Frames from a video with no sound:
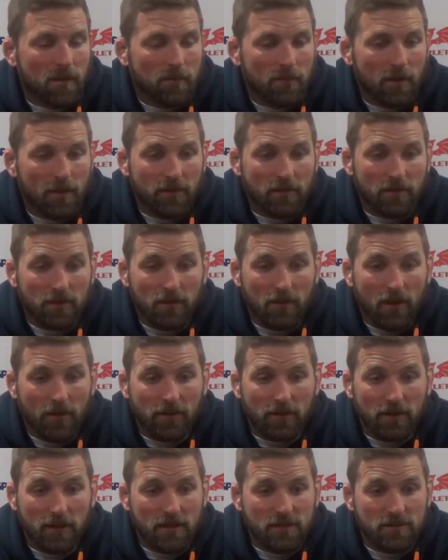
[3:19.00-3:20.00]
But I think, you know, I
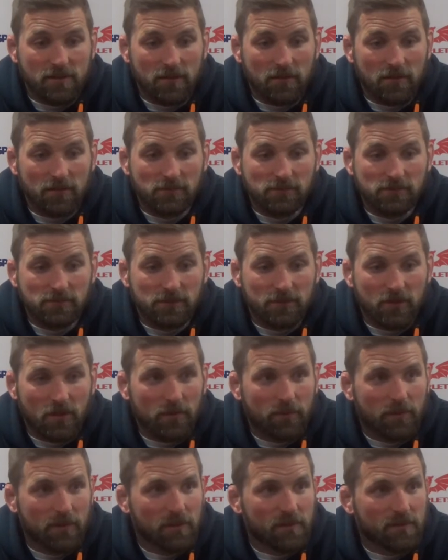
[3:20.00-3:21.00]
think Leinster got
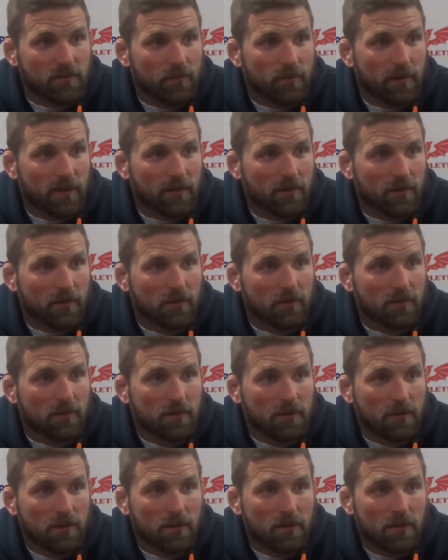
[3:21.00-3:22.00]
a pretty useful back row.
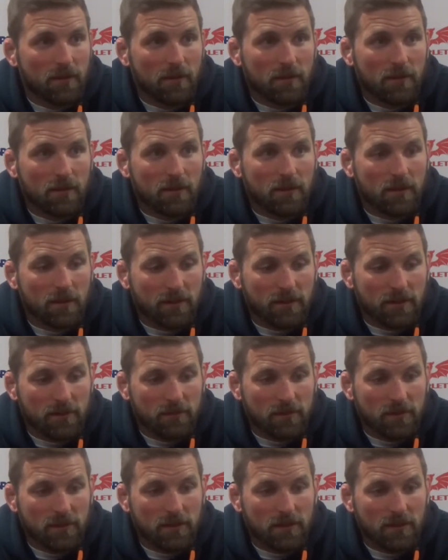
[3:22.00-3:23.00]
I think
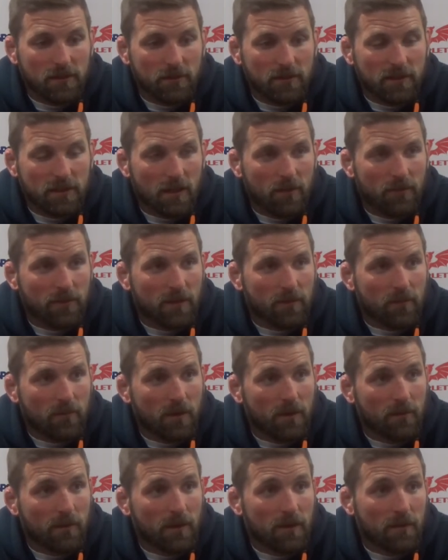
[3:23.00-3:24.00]
we dealt with them
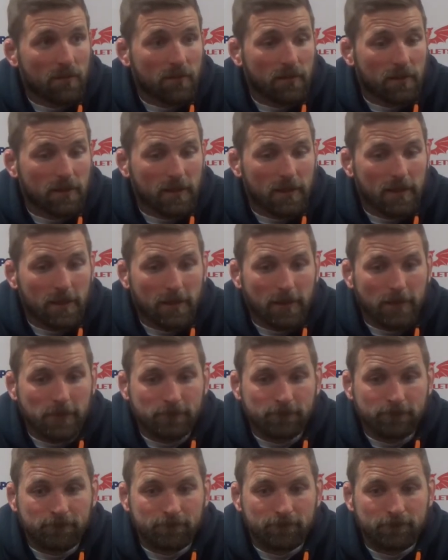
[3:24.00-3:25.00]
quite well. Yeah.
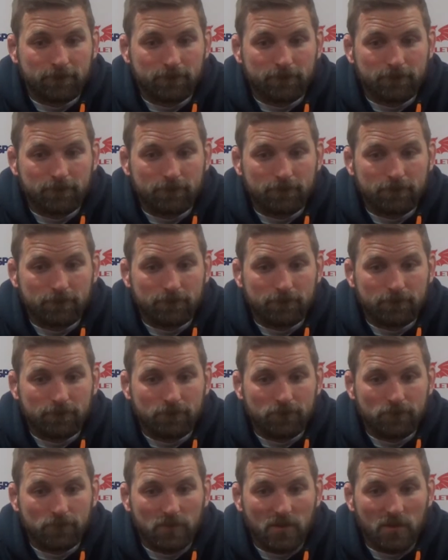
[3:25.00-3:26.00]

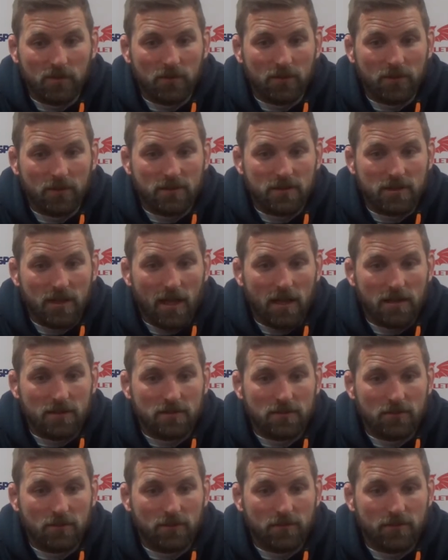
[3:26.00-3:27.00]
You know, the stats
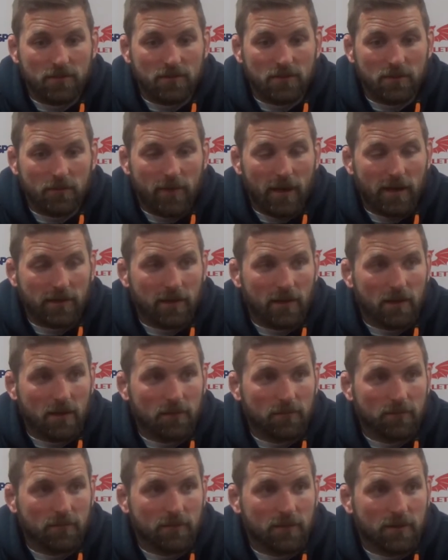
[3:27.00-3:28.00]
sort of, you know, back that
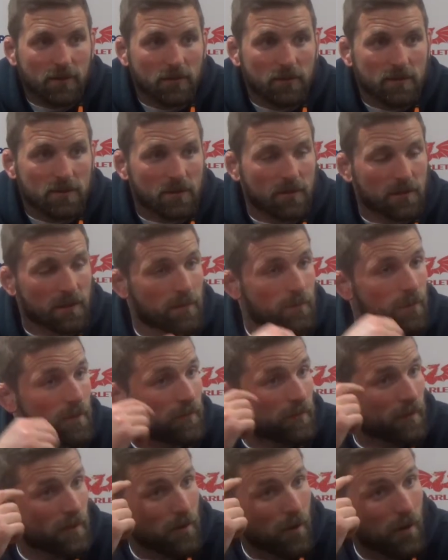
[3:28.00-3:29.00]
up. You know, we turn them
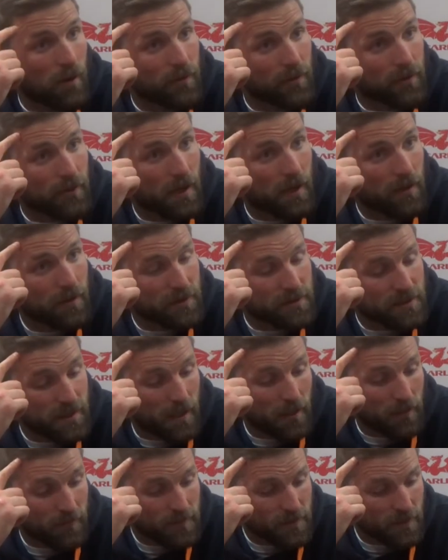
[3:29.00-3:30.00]
over a lot on the ground
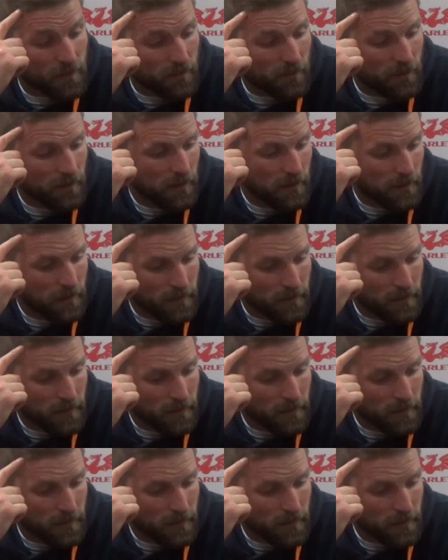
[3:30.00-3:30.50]
ourselves. So,